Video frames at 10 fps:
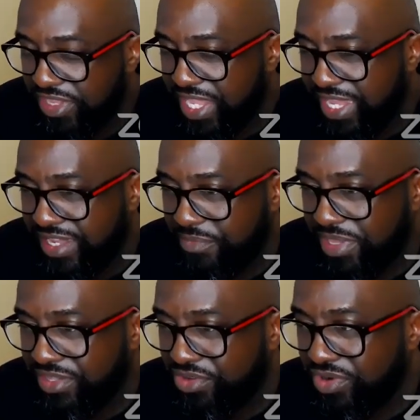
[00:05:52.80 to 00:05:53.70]
he hadn't have
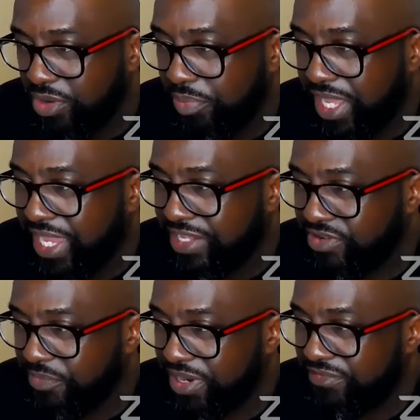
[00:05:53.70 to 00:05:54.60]
been doing appliance
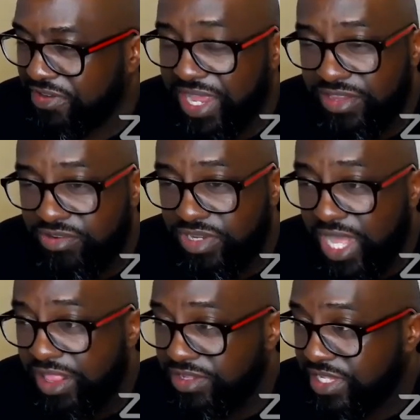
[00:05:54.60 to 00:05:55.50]
repair,
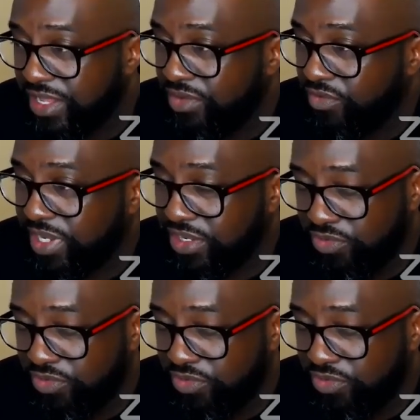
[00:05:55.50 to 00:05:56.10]
$500 when he was